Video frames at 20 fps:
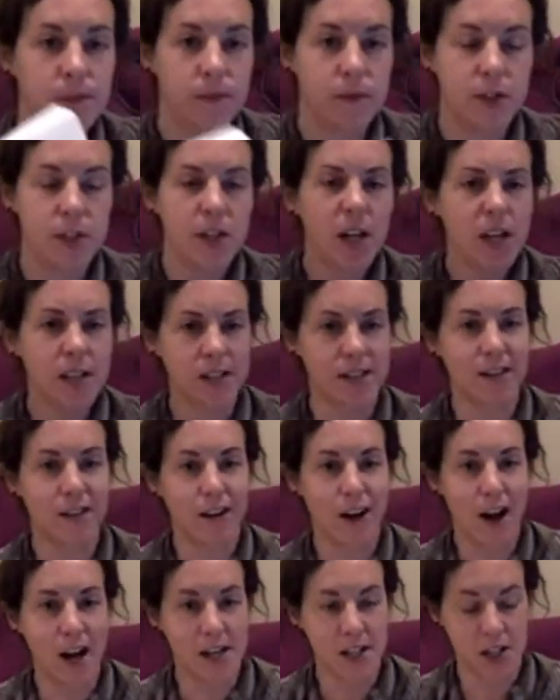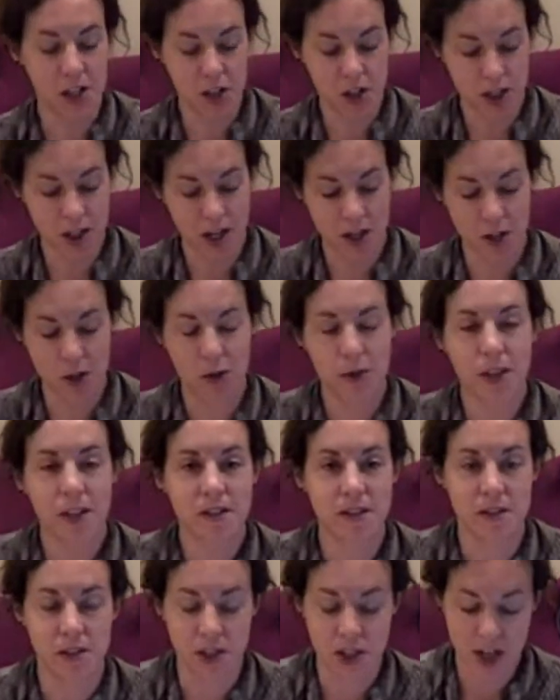She does look kind and gentle,
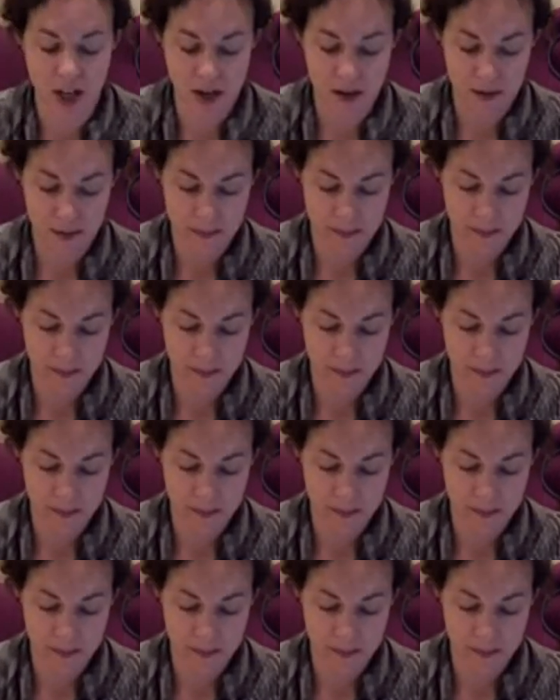doesn't she?